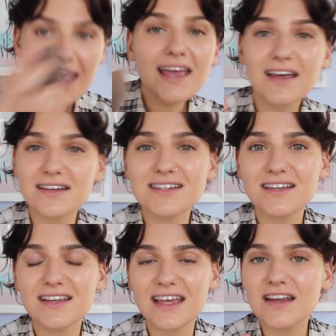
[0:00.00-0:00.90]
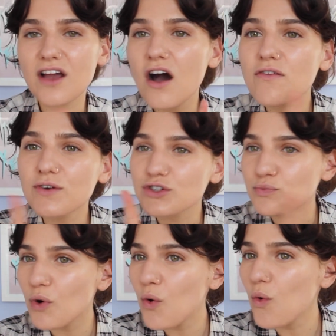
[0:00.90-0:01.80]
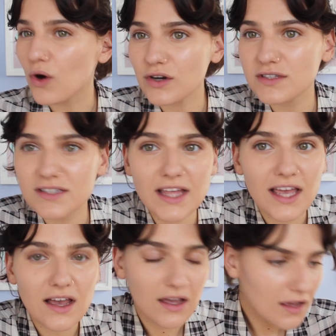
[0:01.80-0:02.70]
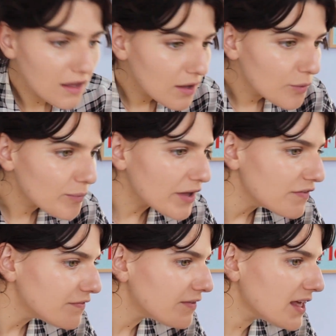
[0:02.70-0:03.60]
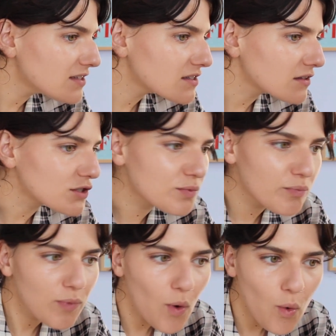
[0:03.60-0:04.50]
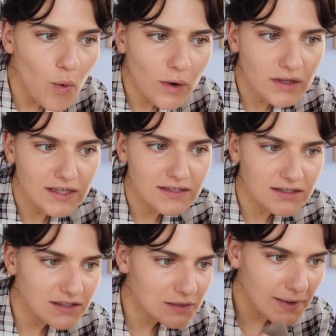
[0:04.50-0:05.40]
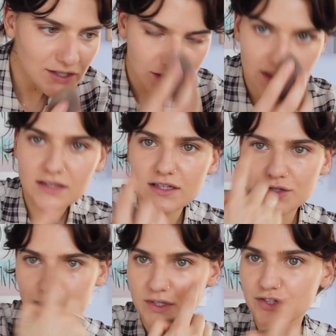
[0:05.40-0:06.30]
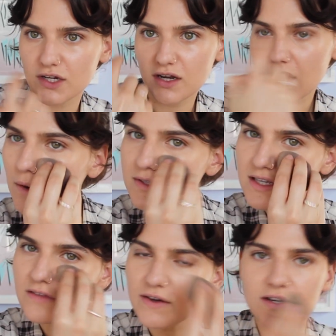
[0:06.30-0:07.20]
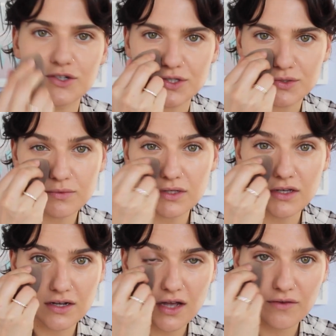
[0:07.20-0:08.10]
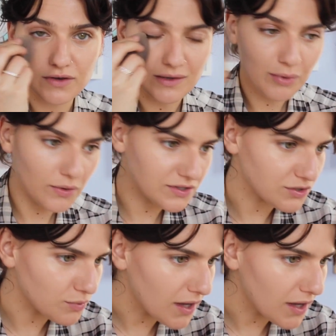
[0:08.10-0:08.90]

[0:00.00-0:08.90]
And it covers pores. Like, my face looks poreless, especially in this region. I would say the foundation is really good at covering pores as